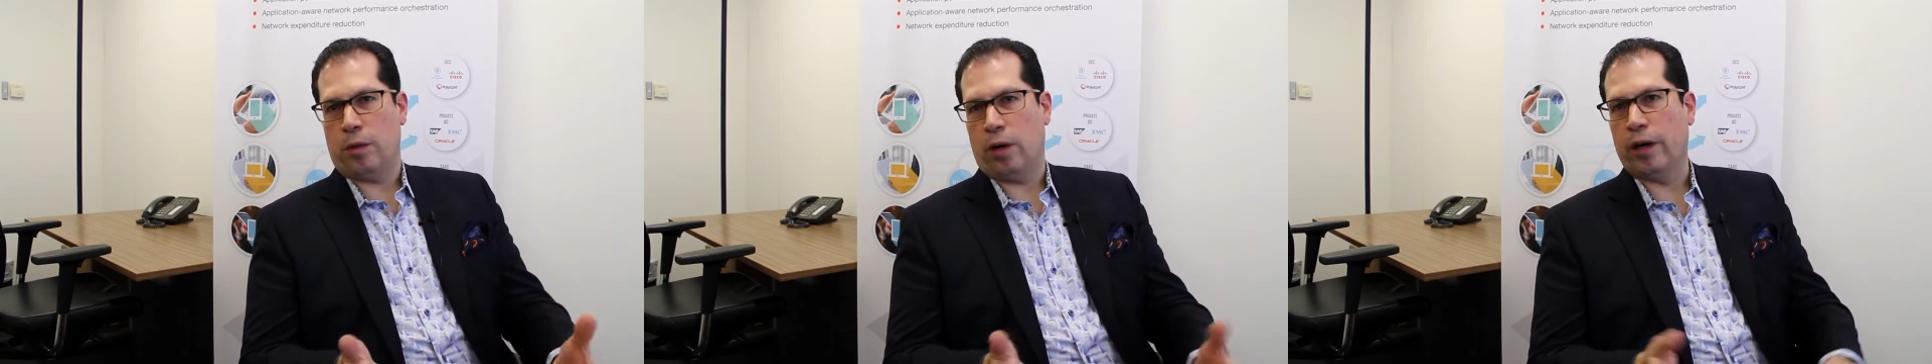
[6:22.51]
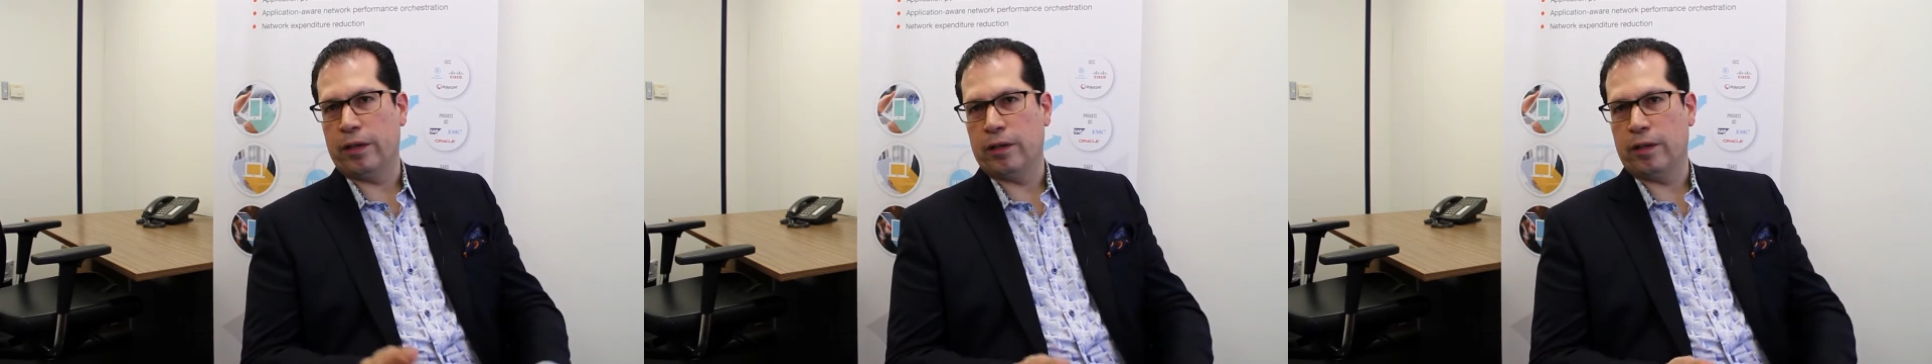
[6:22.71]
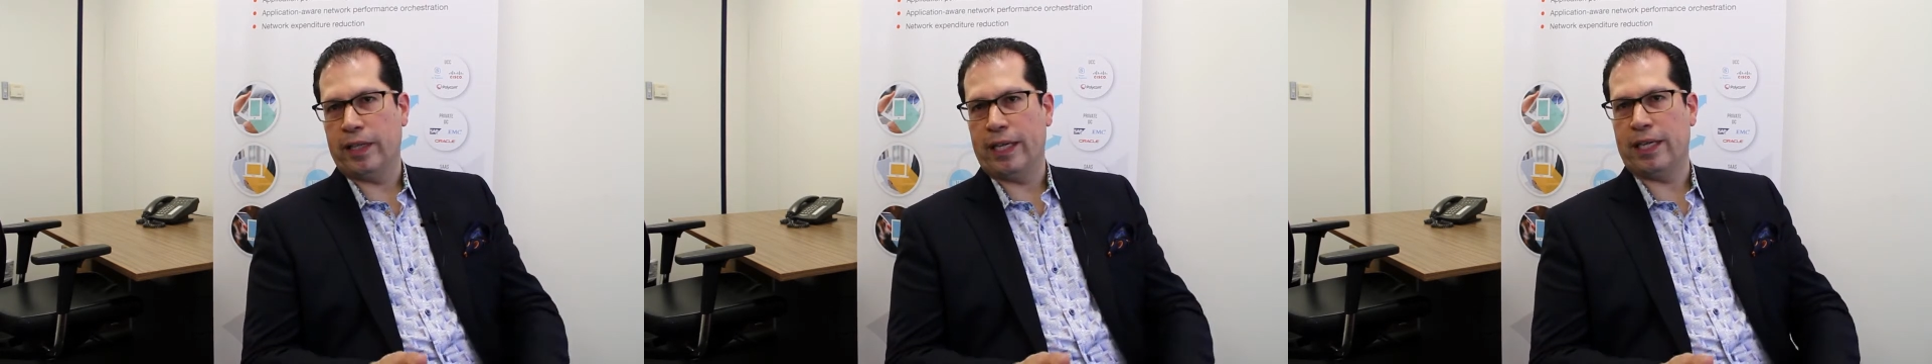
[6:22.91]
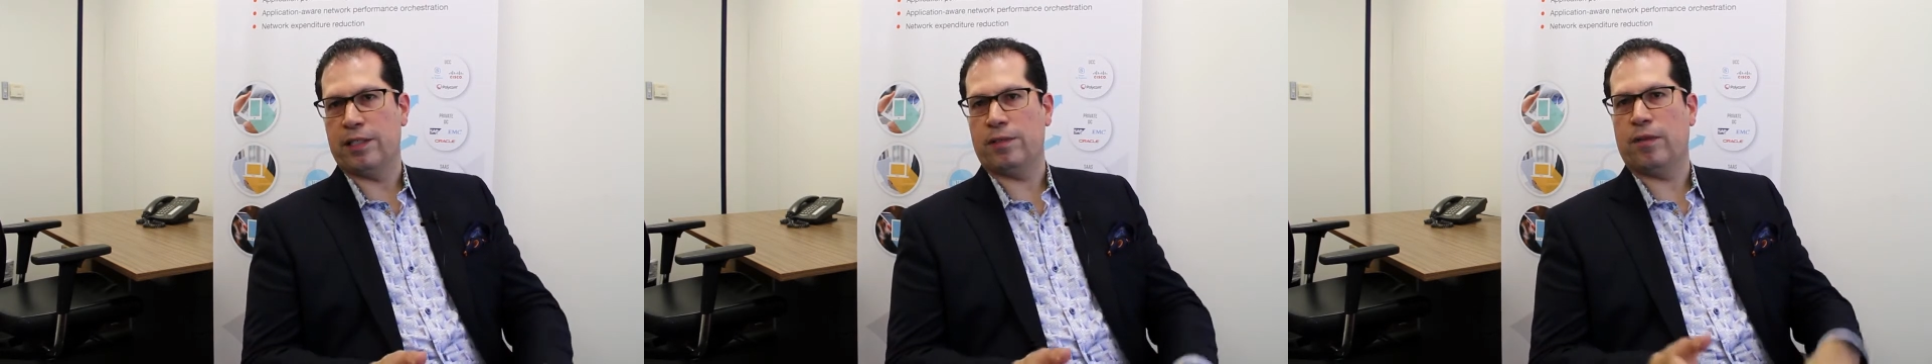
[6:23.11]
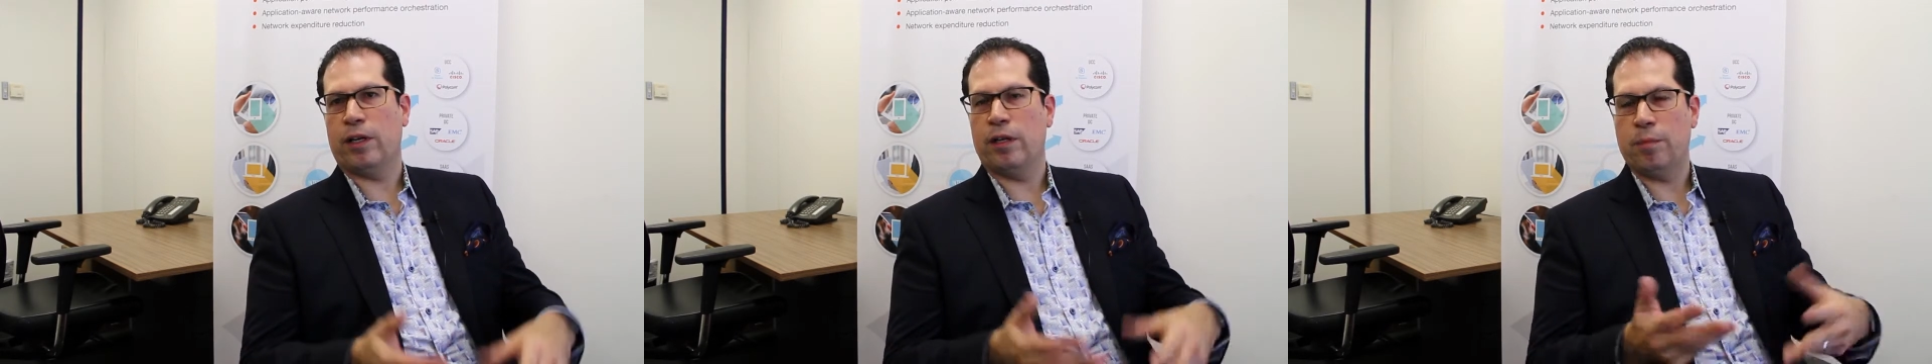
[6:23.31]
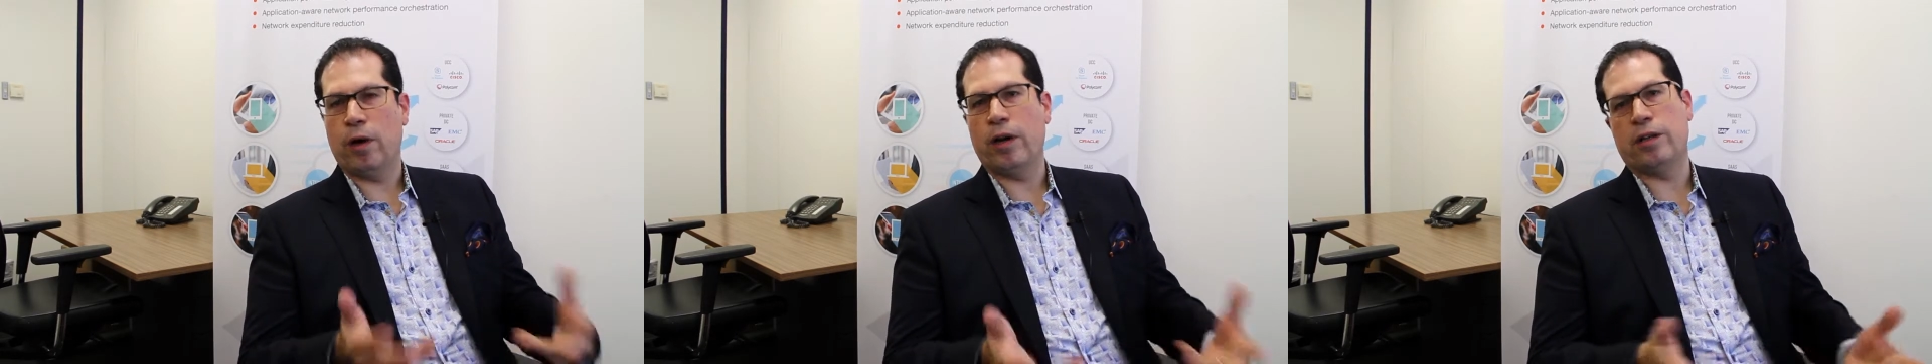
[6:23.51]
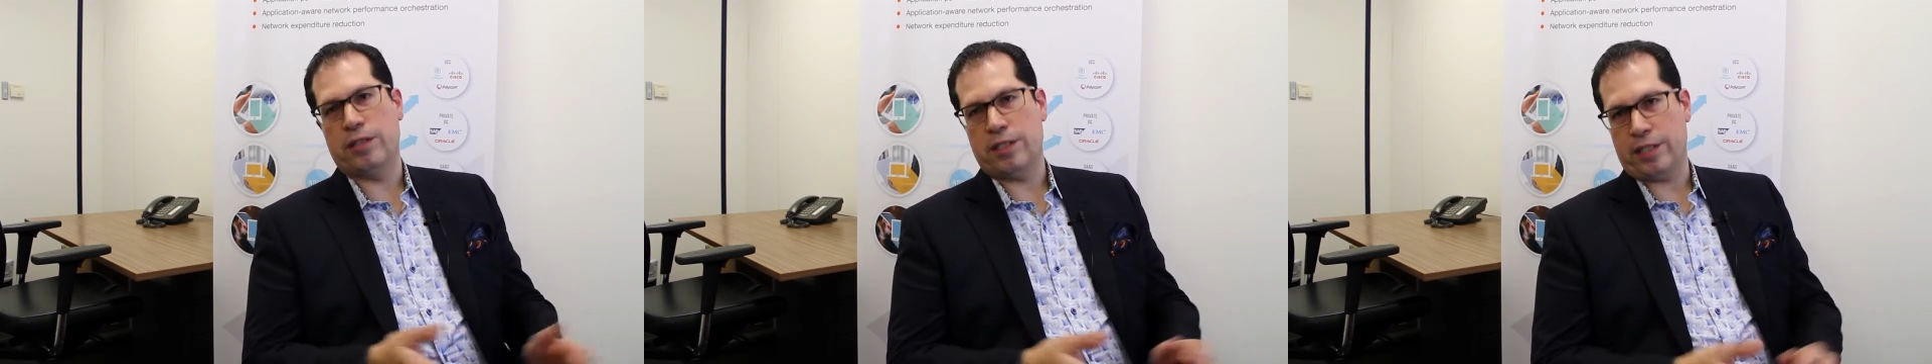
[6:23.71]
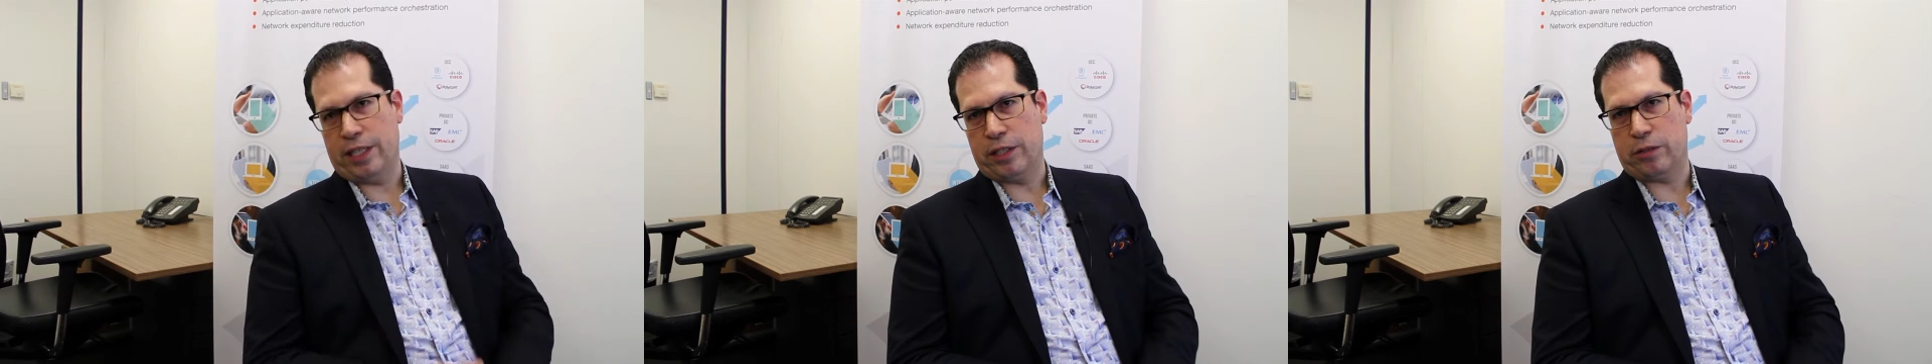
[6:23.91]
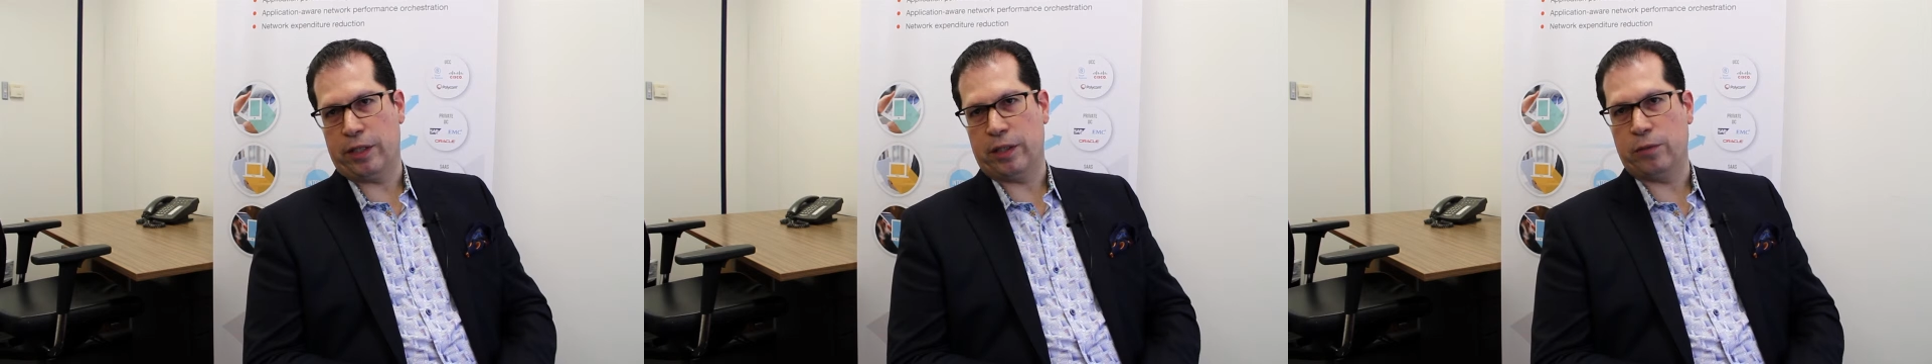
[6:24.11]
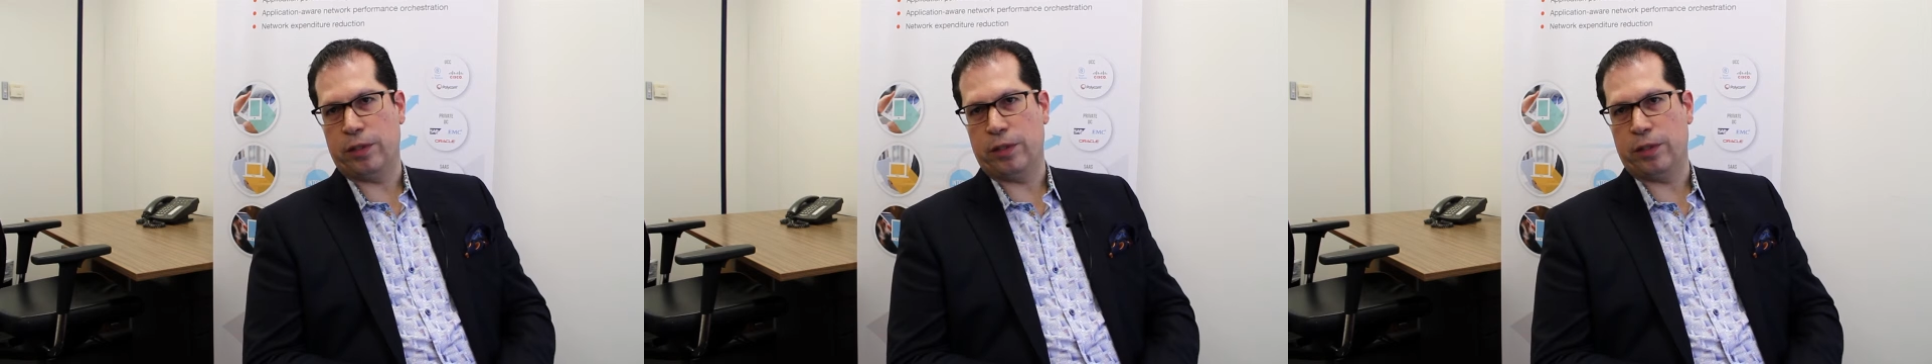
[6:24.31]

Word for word: partner and it's very partner centric.